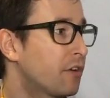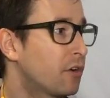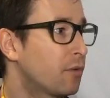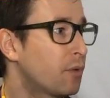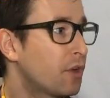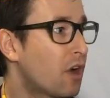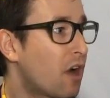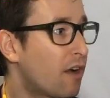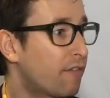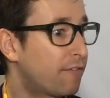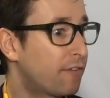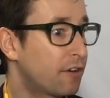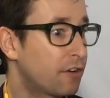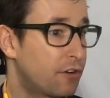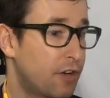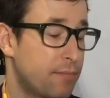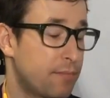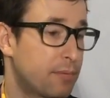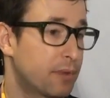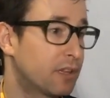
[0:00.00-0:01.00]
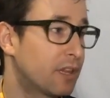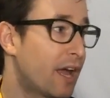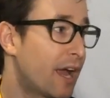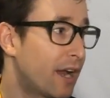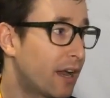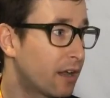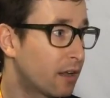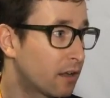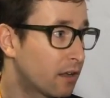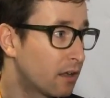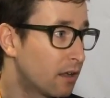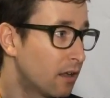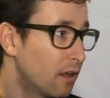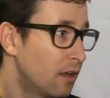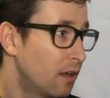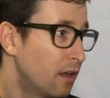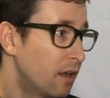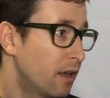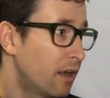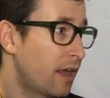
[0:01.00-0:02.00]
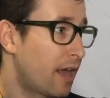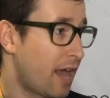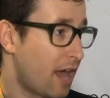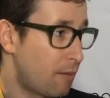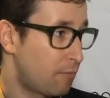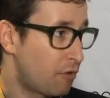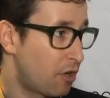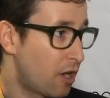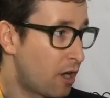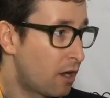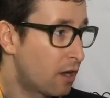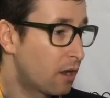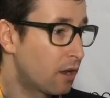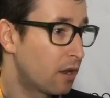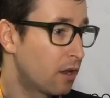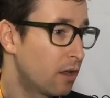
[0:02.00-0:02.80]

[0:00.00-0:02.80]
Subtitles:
and we offer grip and lighting, camera,